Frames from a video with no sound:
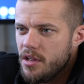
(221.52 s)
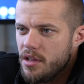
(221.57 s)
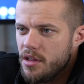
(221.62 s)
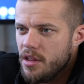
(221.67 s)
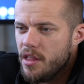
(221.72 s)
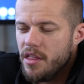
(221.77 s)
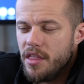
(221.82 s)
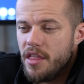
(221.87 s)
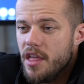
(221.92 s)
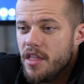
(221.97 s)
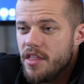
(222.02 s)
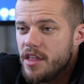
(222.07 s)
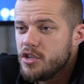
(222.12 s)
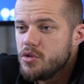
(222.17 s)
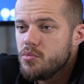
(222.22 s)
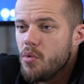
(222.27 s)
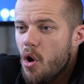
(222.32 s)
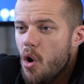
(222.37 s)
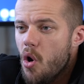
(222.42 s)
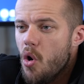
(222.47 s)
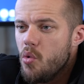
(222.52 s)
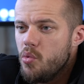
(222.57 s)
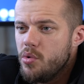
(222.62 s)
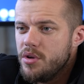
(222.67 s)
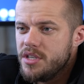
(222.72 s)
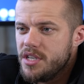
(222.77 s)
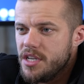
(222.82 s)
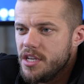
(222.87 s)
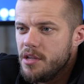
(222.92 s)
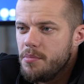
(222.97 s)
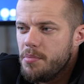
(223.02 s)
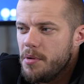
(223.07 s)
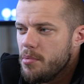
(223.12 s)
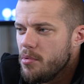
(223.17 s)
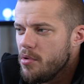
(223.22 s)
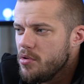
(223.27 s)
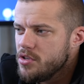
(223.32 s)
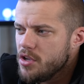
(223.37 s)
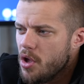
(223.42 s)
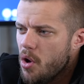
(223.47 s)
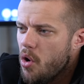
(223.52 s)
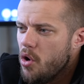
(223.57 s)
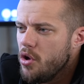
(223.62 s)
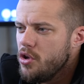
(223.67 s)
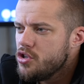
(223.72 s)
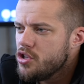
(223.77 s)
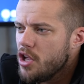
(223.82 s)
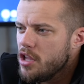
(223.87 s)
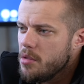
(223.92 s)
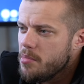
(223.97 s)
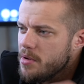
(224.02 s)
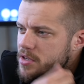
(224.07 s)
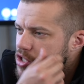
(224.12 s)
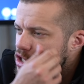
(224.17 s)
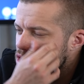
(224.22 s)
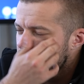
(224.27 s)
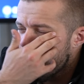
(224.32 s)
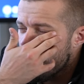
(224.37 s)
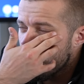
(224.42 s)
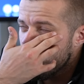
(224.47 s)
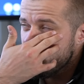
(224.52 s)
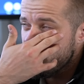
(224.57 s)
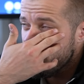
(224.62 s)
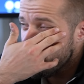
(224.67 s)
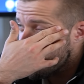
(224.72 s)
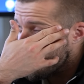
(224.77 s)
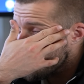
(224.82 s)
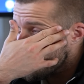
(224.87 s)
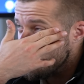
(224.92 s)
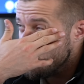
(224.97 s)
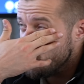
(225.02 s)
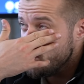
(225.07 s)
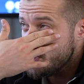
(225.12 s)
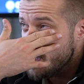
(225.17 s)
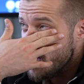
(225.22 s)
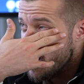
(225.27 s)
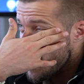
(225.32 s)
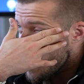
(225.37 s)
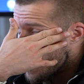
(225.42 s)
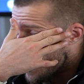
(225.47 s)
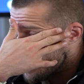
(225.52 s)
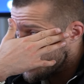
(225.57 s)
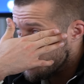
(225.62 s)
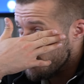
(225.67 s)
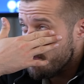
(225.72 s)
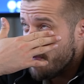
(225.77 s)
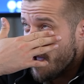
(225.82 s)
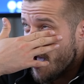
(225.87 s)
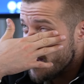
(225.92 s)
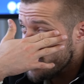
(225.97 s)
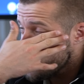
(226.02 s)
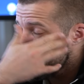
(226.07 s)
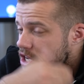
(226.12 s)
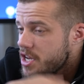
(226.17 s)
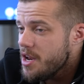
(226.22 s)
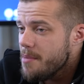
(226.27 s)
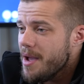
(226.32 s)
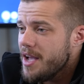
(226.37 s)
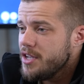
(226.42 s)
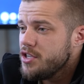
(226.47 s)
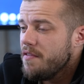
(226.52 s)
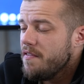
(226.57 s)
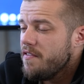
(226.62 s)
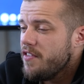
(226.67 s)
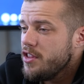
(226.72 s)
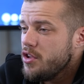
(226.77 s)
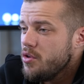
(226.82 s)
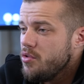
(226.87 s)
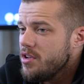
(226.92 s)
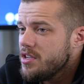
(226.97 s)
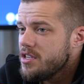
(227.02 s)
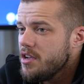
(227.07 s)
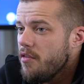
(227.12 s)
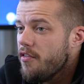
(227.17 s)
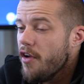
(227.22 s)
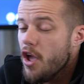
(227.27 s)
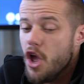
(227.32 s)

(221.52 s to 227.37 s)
this is what I always hear. People always, oh, you started a business, you're posting videos. That's embarrassing. Imagine videoing yourself.